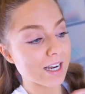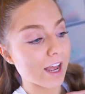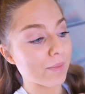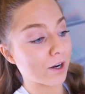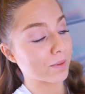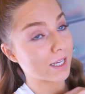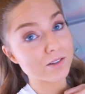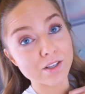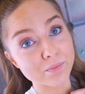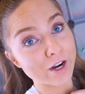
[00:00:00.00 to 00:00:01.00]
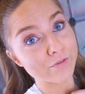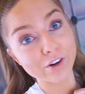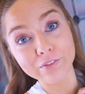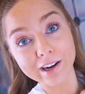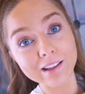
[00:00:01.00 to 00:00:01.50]
I've been obsessed with this brand for
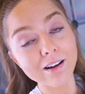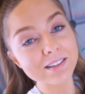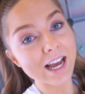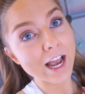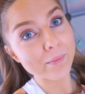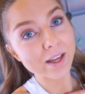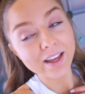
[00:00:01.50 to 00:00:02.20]
a very long time